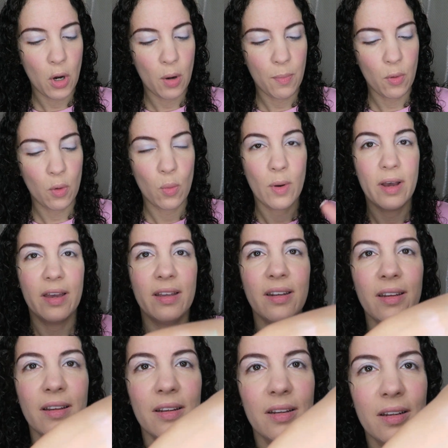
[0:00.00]
purple
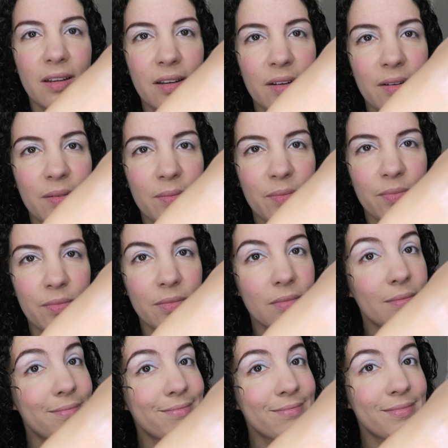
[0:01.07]
one.
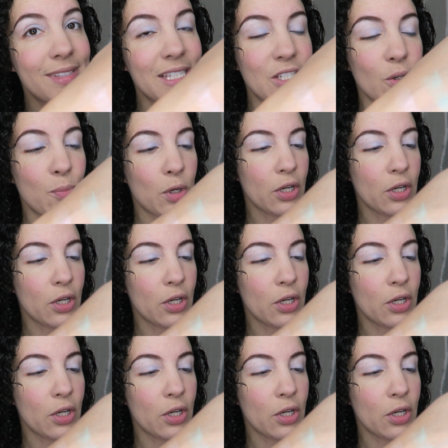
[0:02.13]
Still